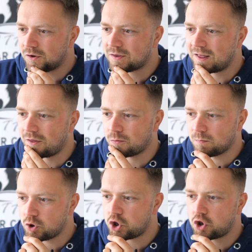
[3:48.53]
Looks like they're
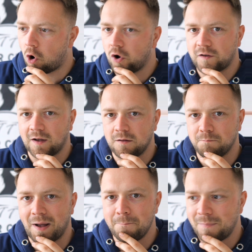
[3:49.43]
shod and
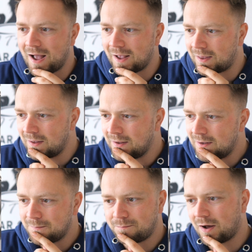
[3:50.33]
bin bag,
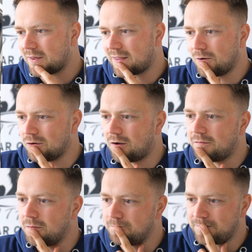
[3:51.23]
but I still love
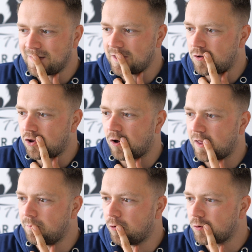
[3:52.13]
them. Nice
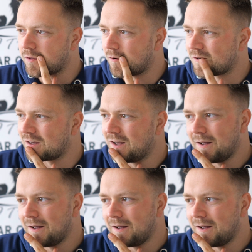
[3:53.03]
chunky bolsters.